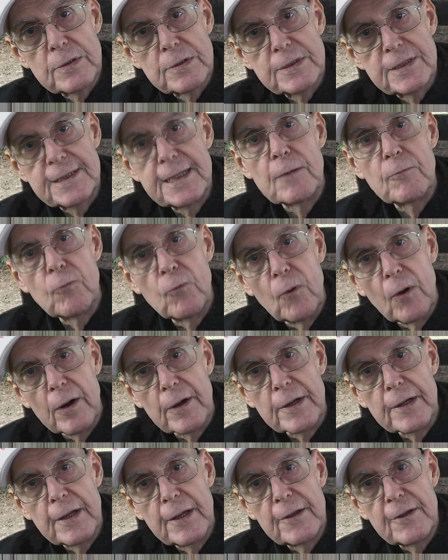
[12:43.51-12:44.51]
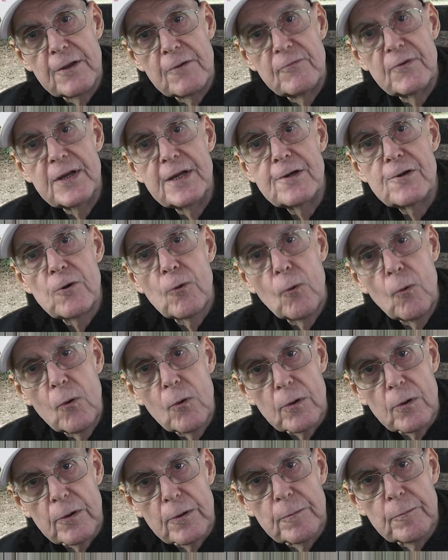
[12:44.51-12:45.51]
Step 1, the vendor
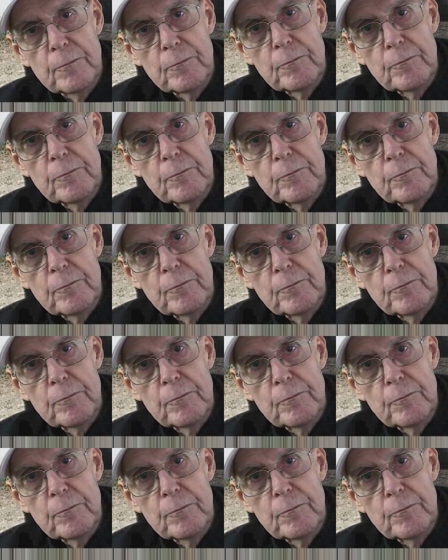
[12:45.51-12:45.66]
order.